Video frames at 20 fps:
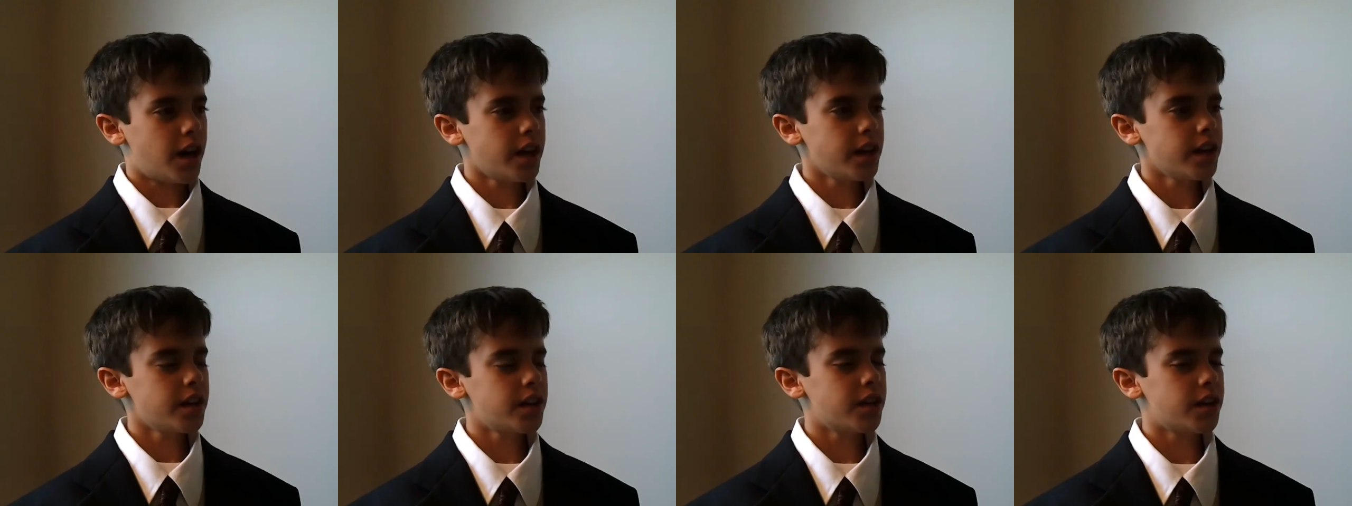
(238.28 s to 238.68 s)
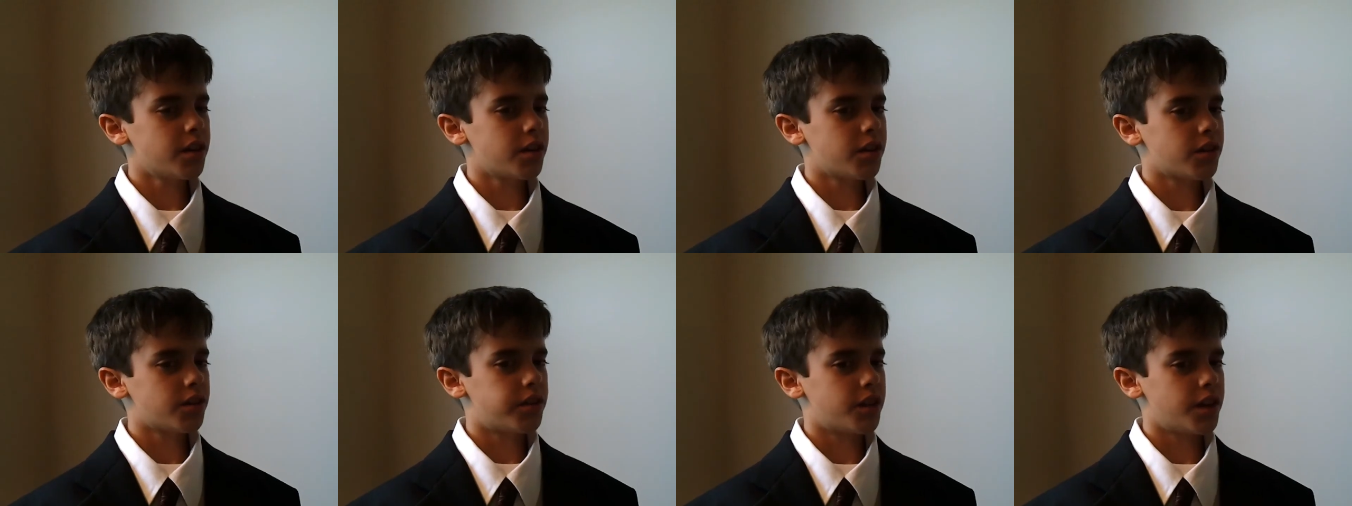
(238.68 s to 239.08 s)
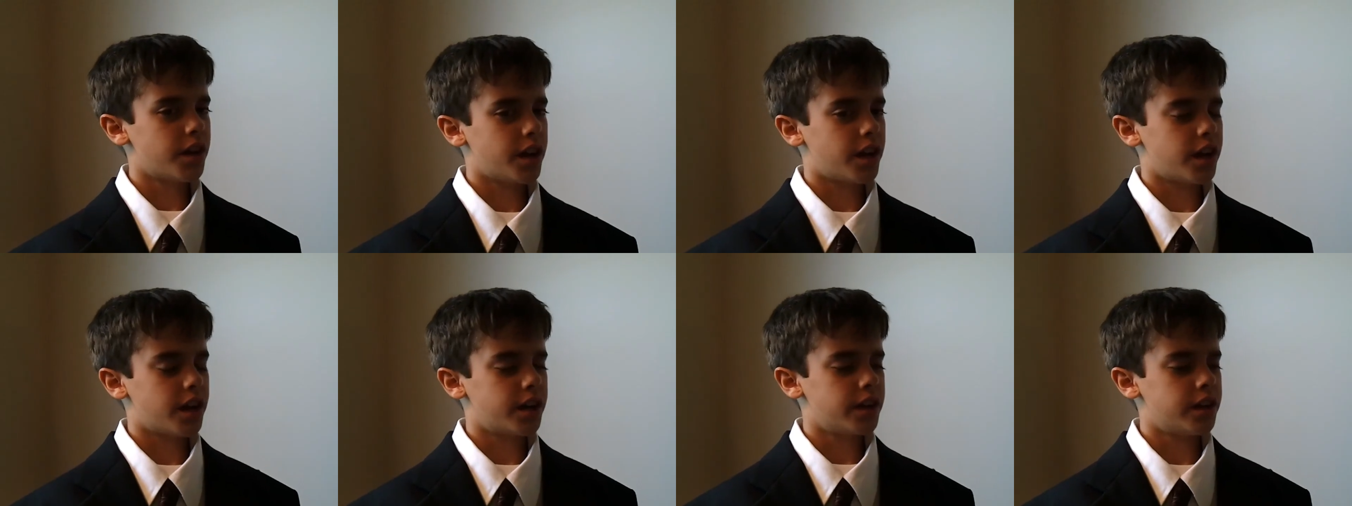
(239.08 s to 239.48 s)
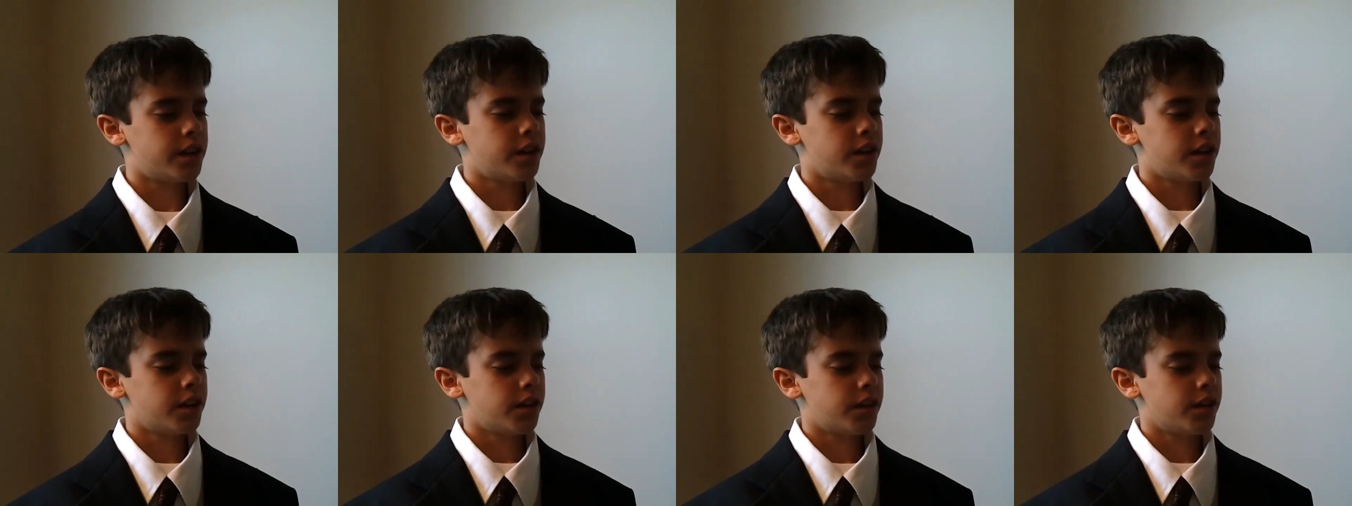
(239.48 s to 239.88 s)
I hear
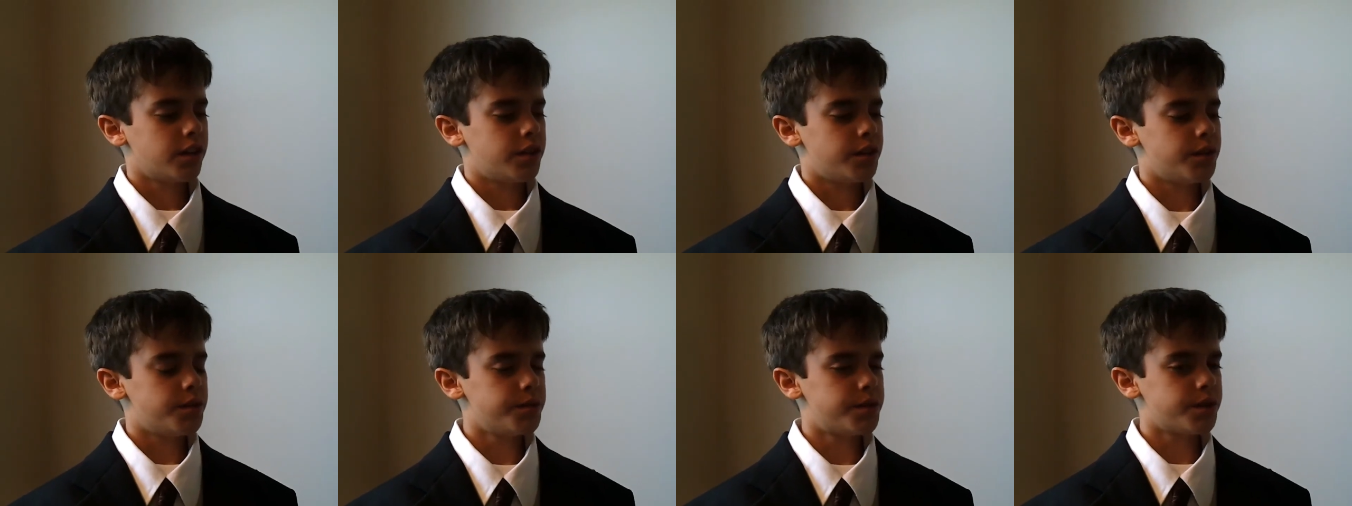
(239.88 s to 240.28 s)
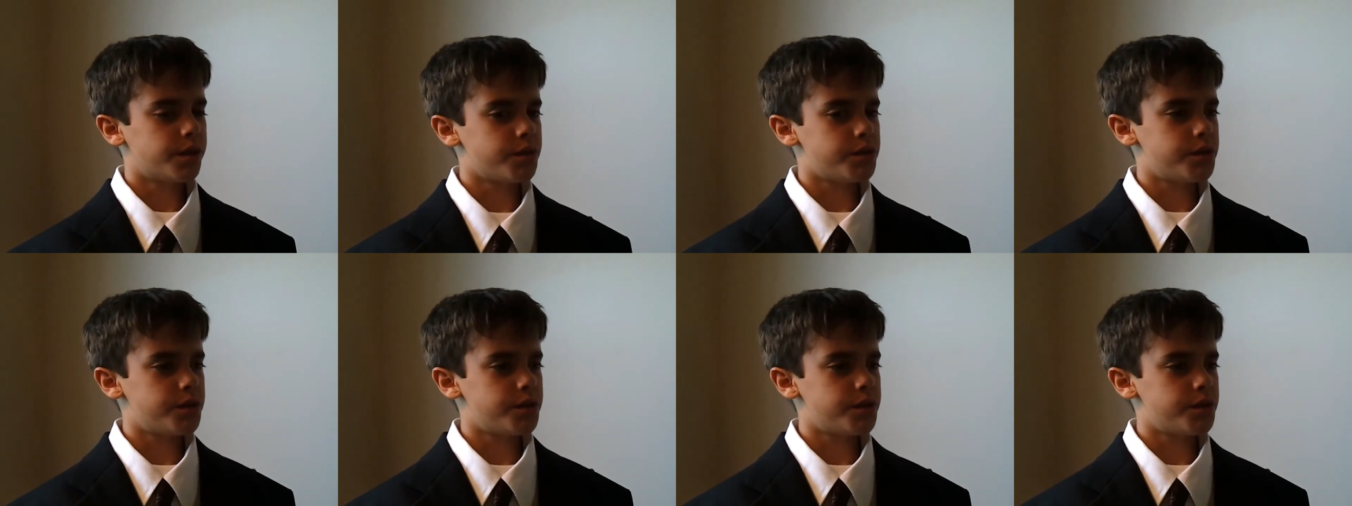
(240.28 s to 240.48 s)
that you